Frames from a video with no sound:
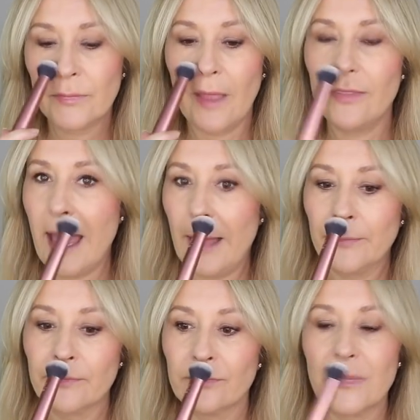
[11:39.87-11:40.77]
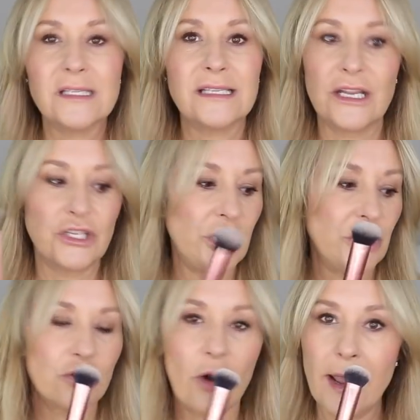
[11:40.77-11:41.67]
And that is
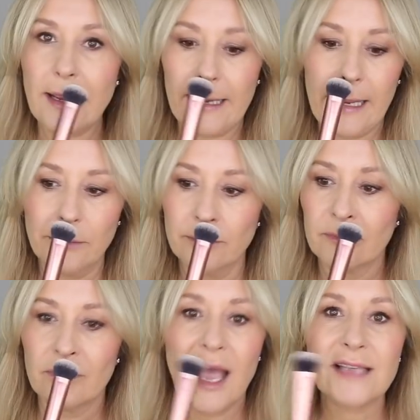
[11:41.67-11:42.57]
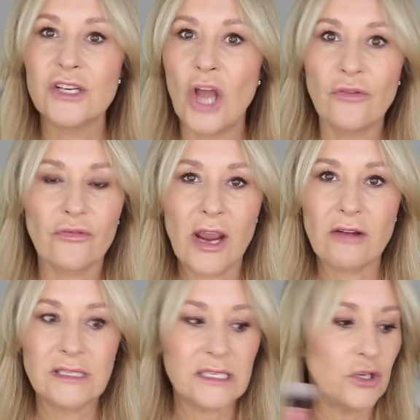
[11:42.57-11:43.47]
essentially dry, clean, has no
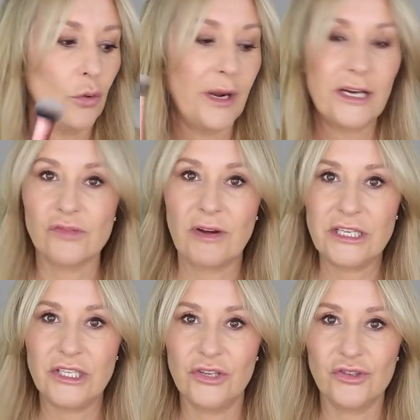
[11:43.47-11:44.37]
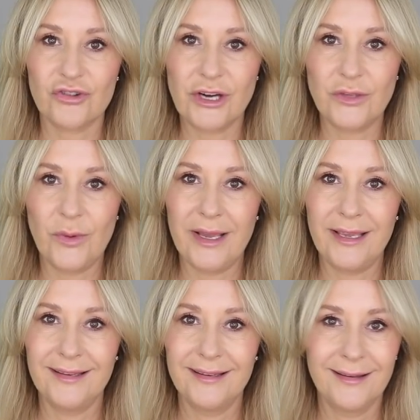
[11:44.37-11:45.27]
fragrance at all, and is ready to use straight away.